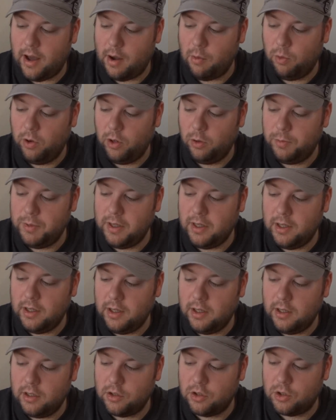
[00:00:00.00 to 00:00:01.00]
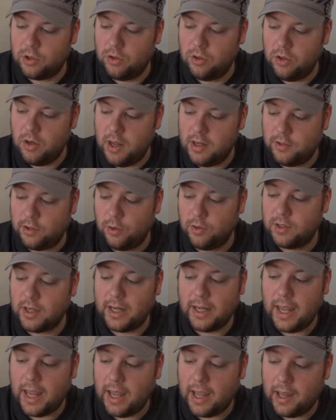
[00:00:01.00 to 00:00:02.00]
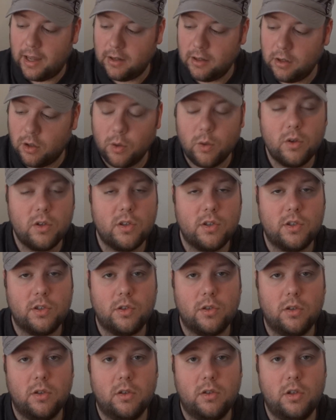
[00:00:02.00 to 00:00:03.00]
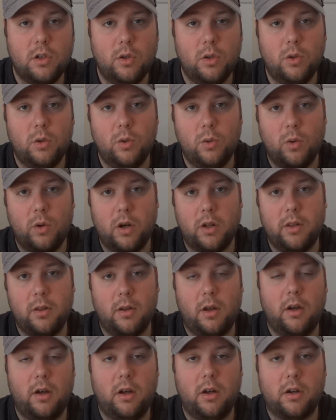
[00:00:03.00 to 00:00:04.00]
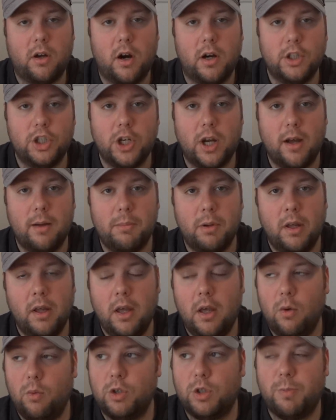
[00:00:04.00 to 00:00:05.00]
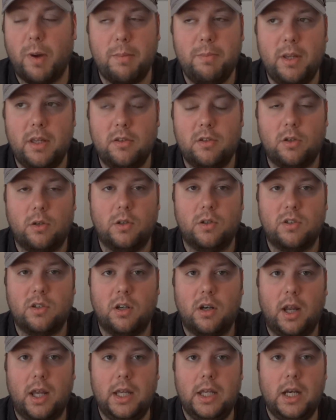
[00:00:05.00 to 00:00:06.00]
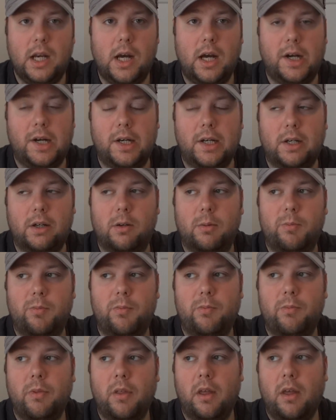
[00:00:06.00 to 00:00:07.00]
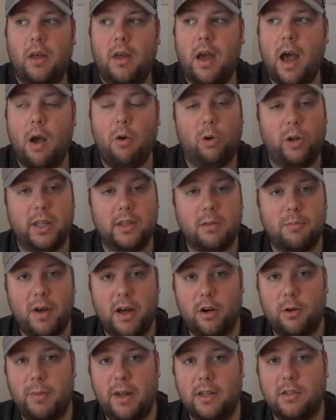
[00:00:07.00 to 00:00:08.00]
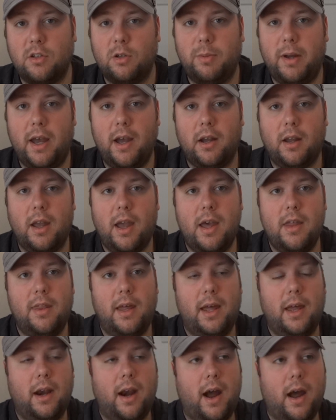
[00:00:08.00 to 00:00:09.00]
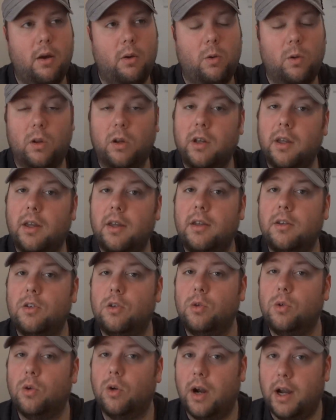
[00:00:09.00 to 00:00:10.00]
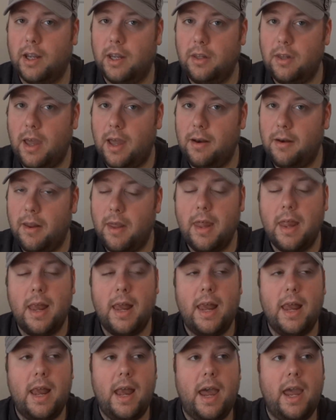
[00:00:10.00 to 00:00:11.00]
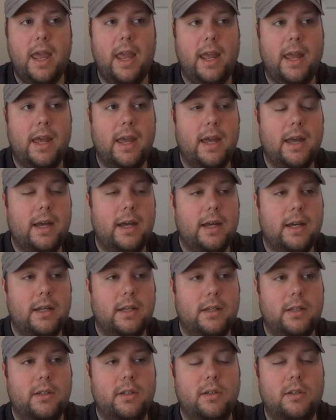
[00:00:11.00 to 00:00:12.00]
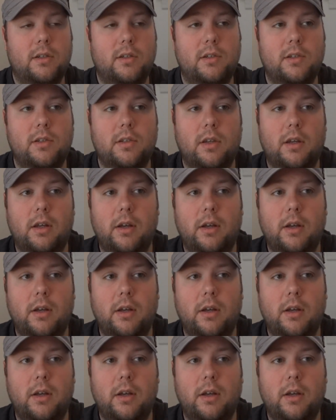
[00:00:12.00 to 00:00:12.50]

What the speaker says: will be, as soon as I can, go to the card shop, which might be as soon as tonight. I will get the Modern Master Pack, and then I will look into cracking that. And